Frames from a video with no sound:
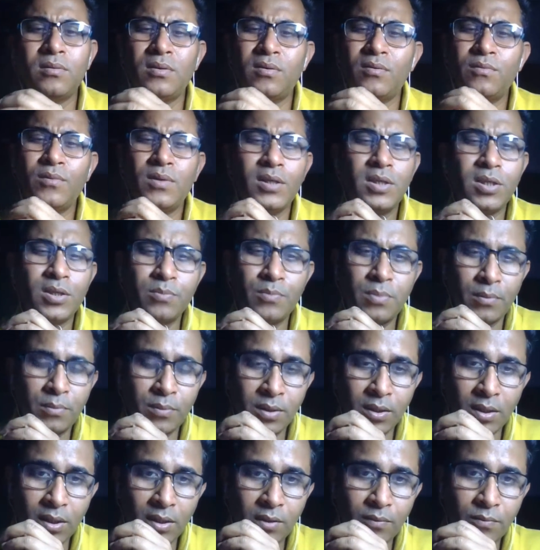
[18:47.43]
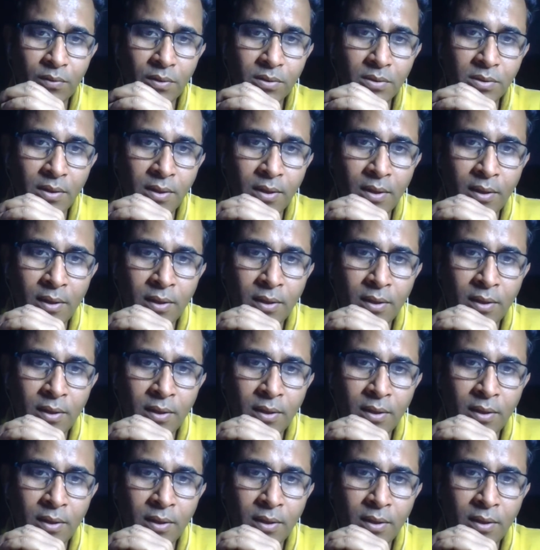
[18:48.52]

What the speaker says: Now there are various payment gateways.